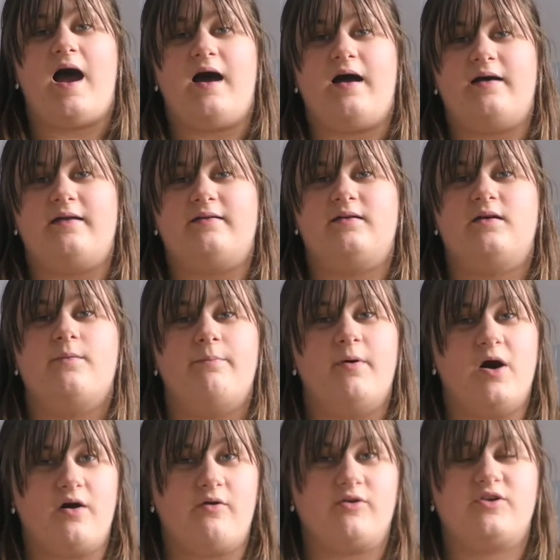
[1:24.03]
But
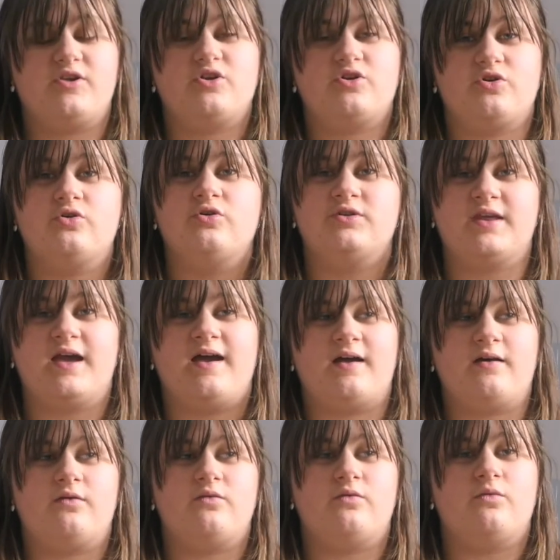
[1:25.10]
I was good
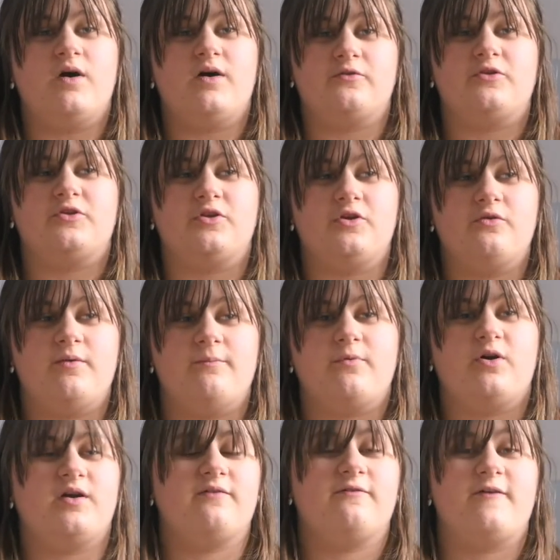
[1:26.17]
at what I was doing,
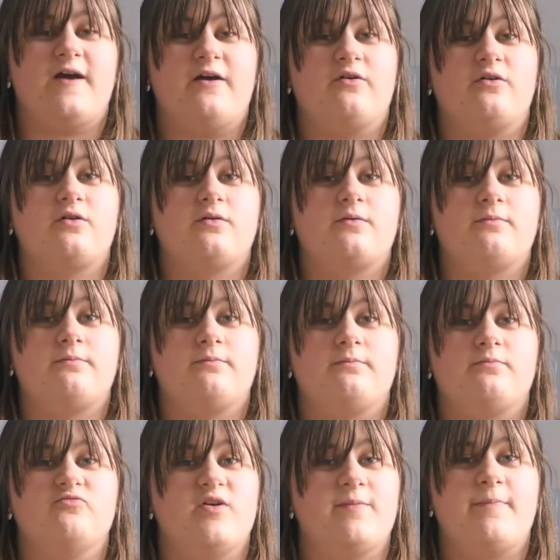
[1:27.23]
but it felt
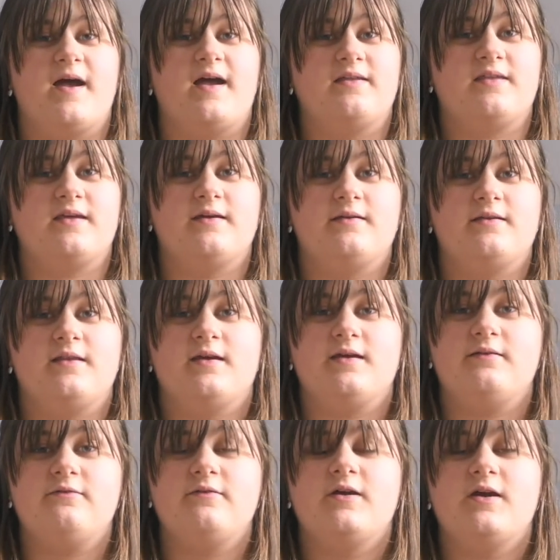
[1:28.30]

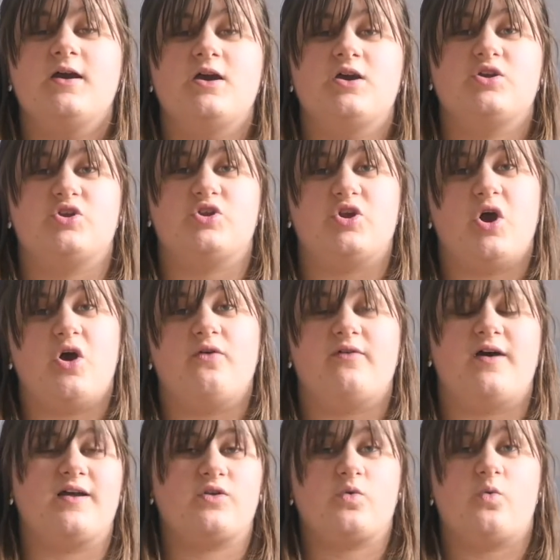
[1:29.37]
repetitive. So
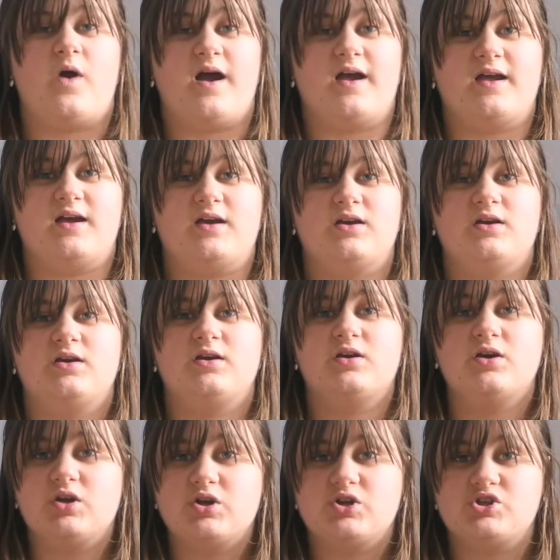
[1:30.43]
that's why I
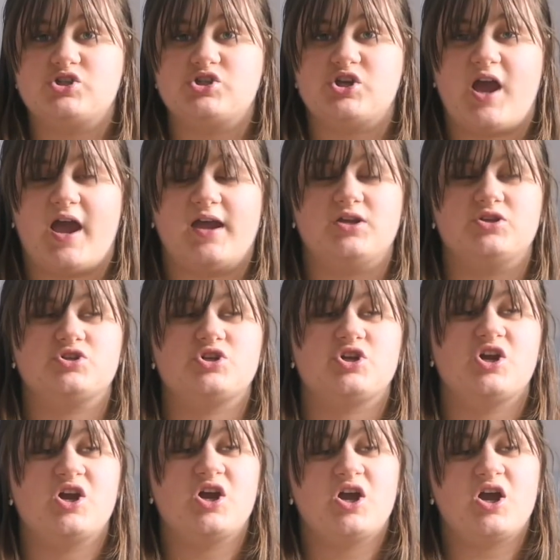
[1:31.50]
changed.
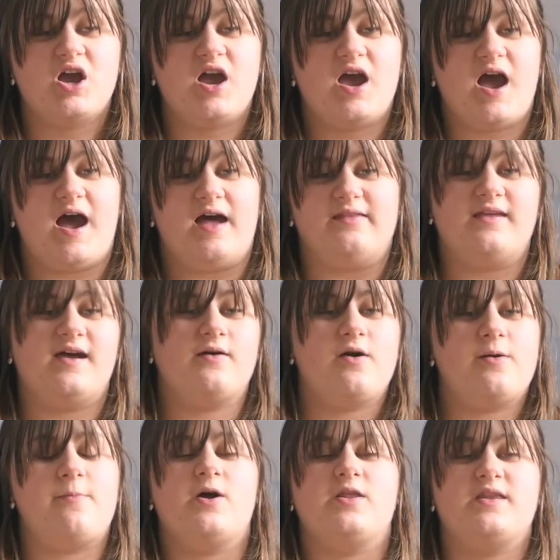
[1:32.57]
And now
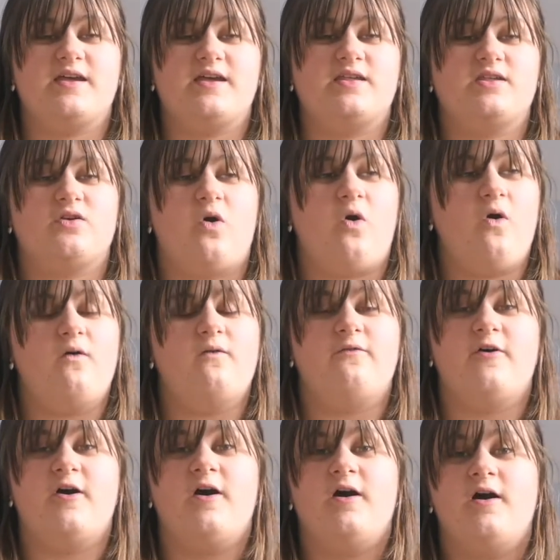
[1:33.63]
I'm on this
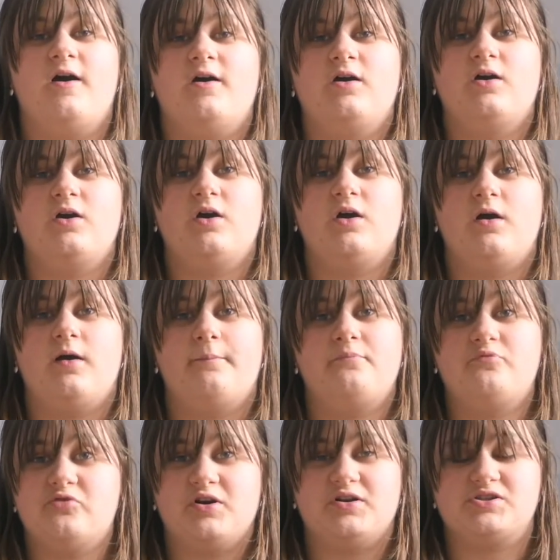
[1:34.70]
other
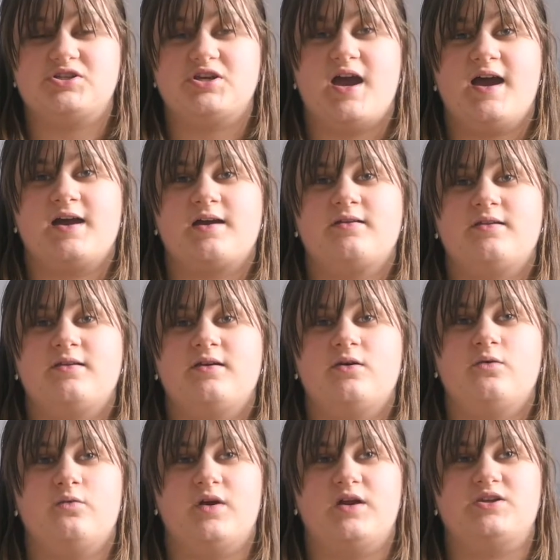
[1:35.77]
project
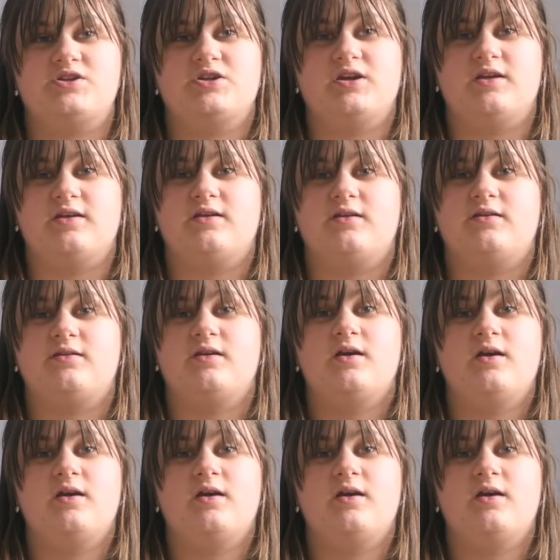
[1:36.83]
which is